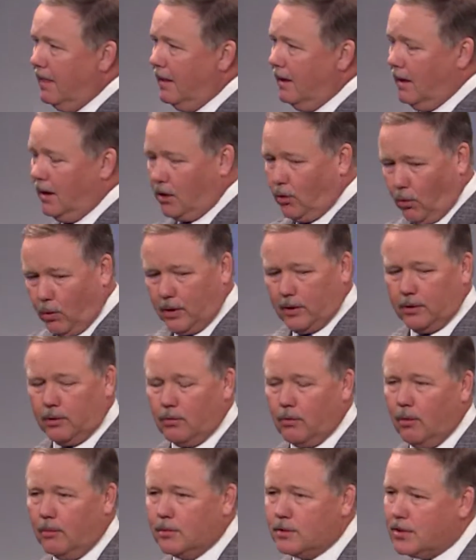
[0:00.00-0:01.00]
according to
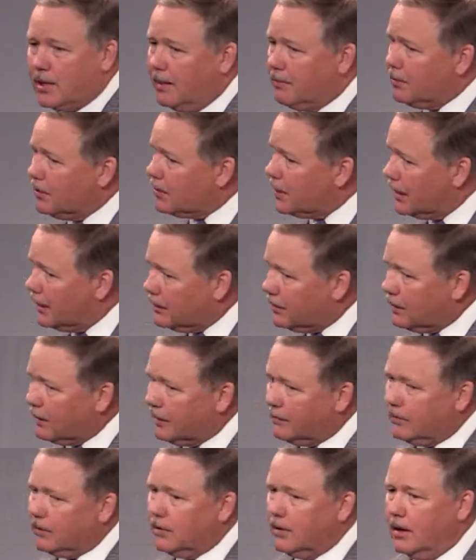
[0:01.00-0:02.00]
Romans chapter 10,
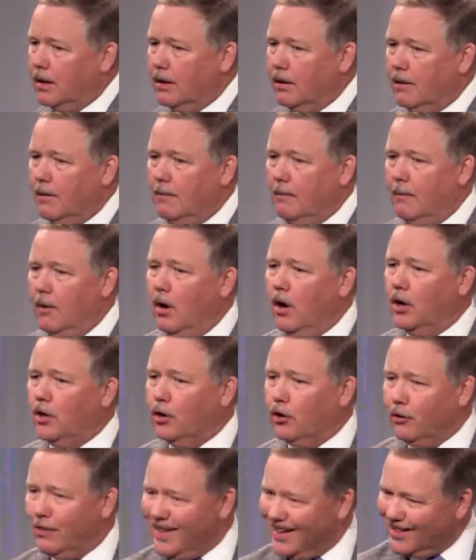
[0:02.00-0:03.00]
delivered
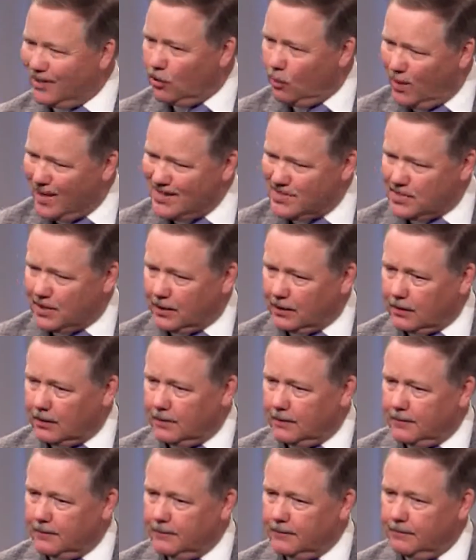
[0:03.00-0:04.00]
under the anointing
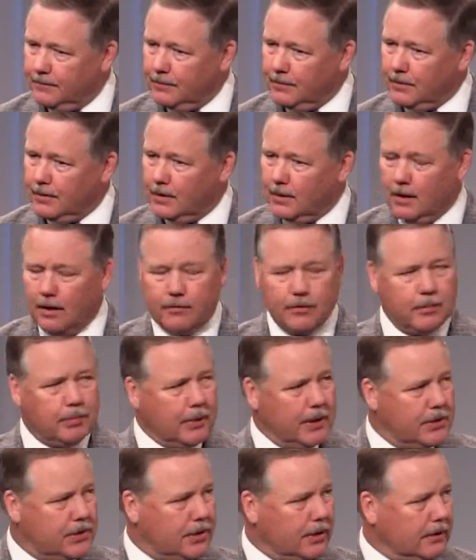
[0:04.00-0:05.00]
of the
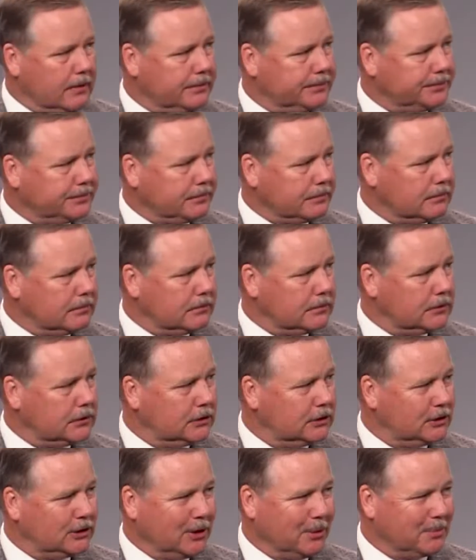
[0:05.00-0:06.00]
preacher.
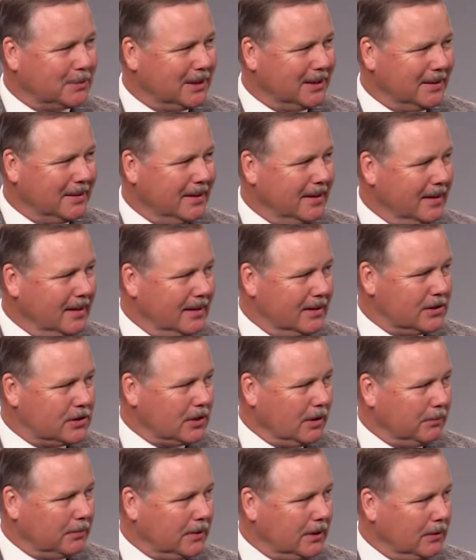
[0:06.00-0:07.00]
Something,
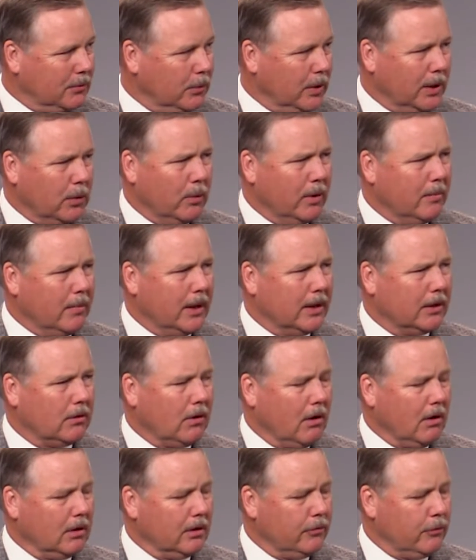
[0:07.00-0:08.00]
something we, we might
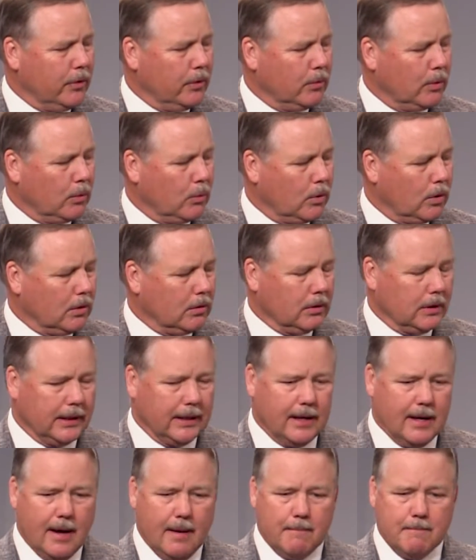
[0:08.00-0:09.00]
call, if we were
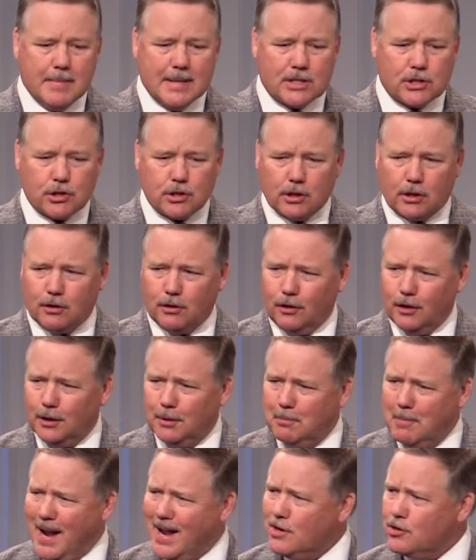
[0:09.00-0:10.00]
worldly, mystical
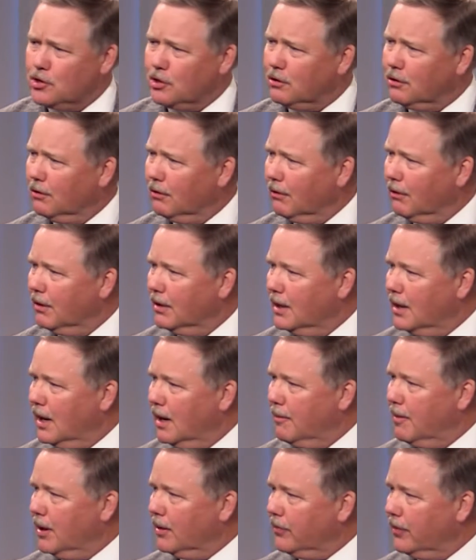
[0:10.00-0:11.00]
and magical
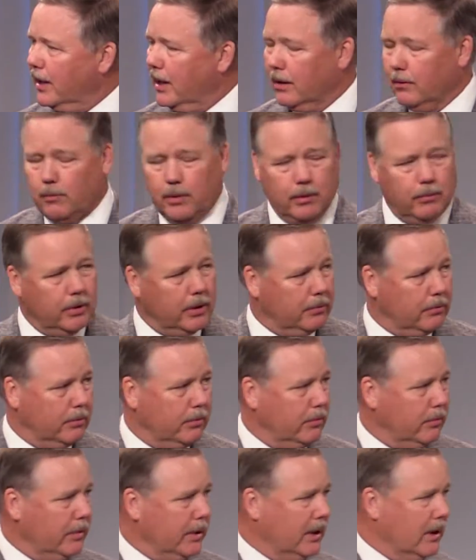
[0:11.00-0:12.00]
about that. We, we,
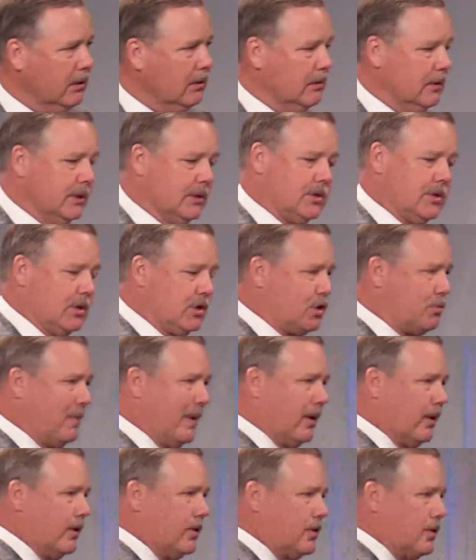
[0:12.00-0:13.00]
we don't, it's just
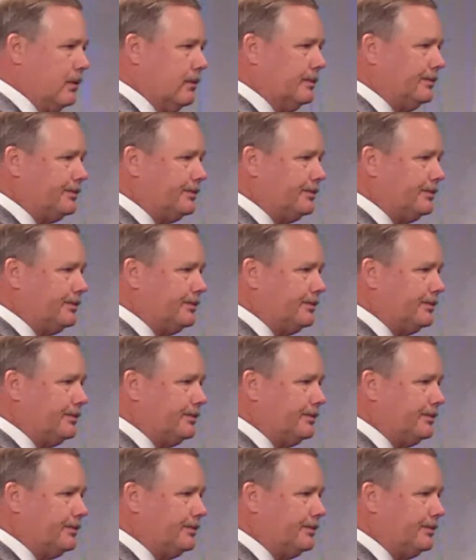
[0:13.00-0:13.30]
spiritual.